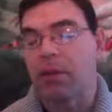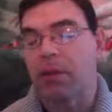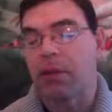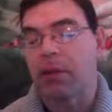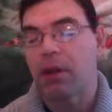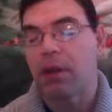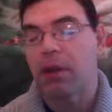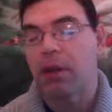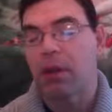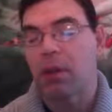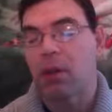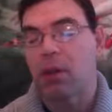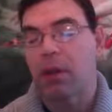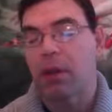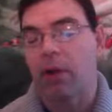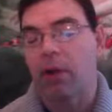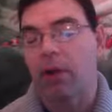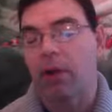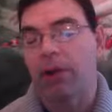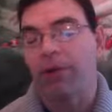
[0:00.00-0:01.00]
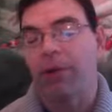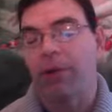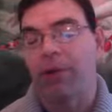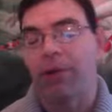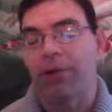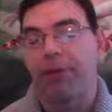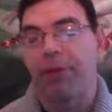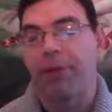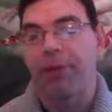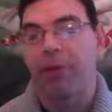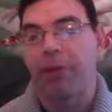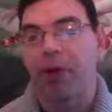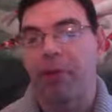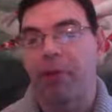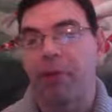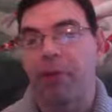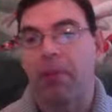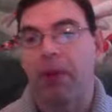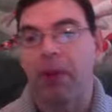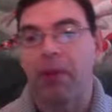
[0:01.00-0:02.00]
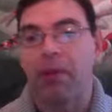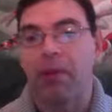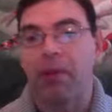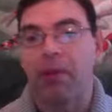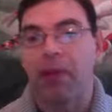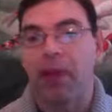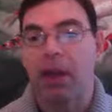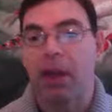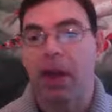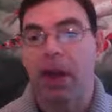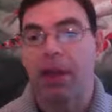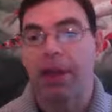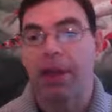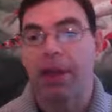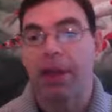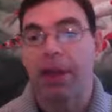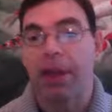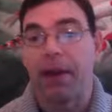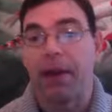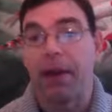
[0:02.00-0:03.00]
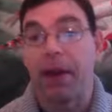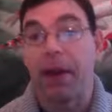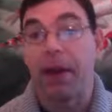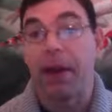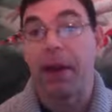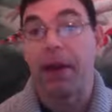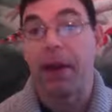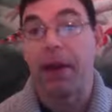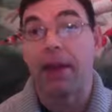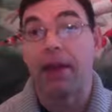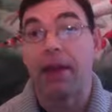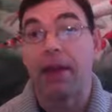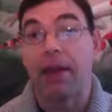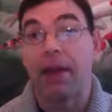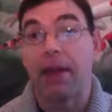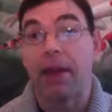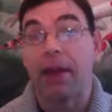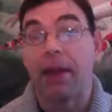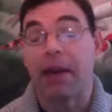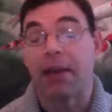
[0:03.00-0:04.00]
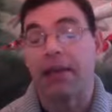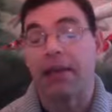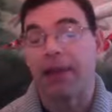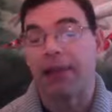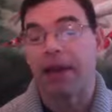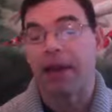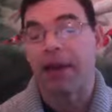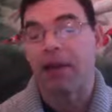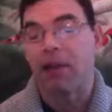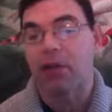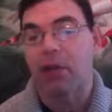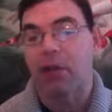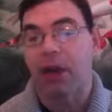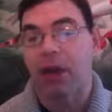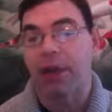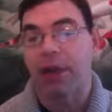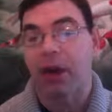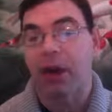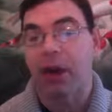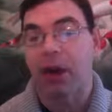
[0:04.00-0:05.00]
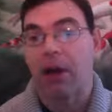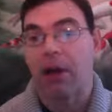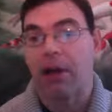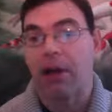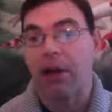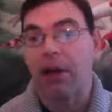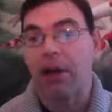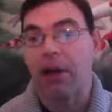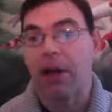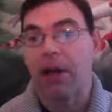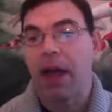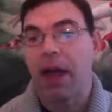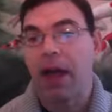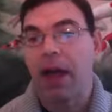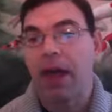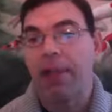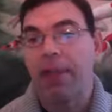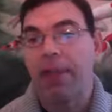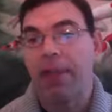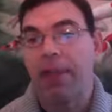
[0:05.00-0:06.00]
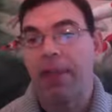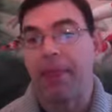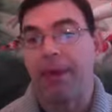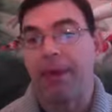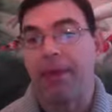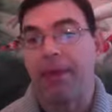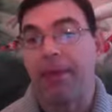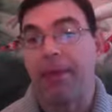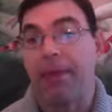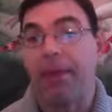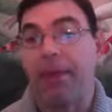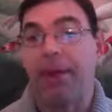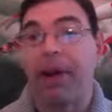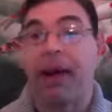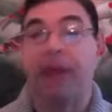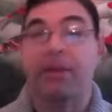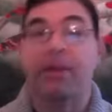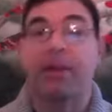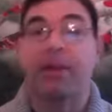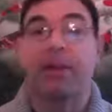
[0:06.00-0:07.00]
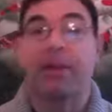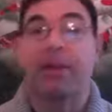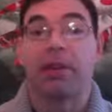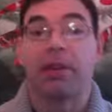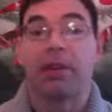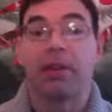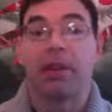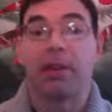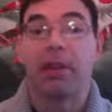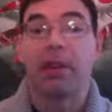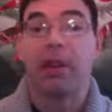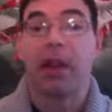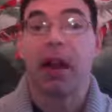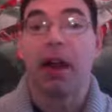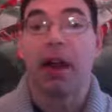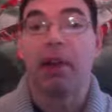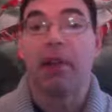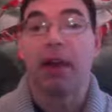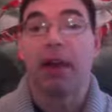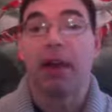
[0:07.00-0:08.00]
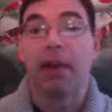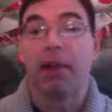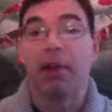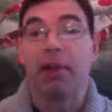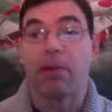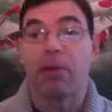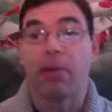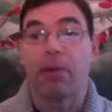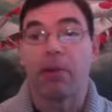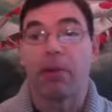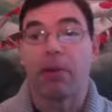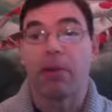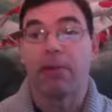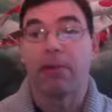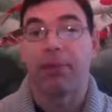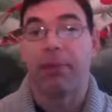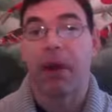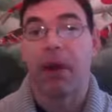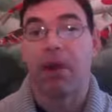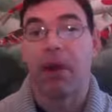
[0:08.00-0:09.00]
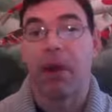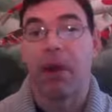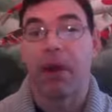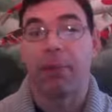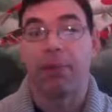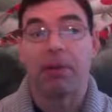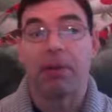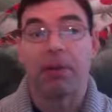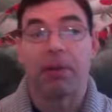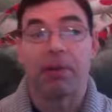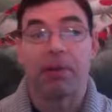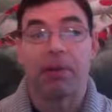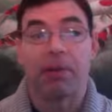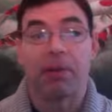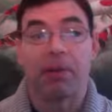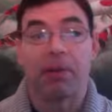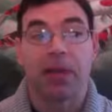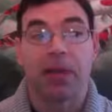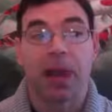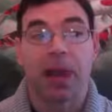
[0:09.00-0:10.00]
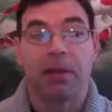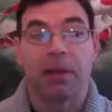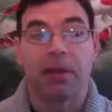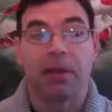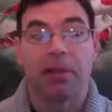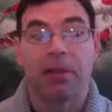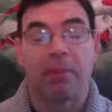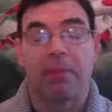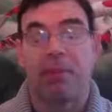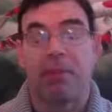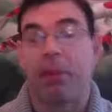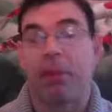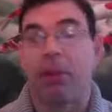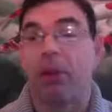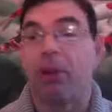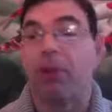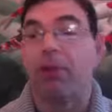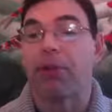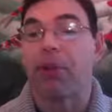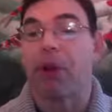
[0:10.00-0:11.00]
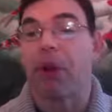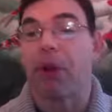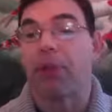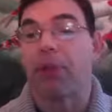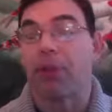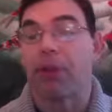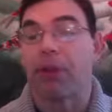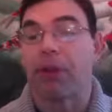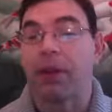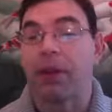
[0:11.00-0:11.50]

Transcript: It worked good for the first couple months, and then it had negative effects on the heart, and they're very hesitant about using it from now on because they had some very close calls with it.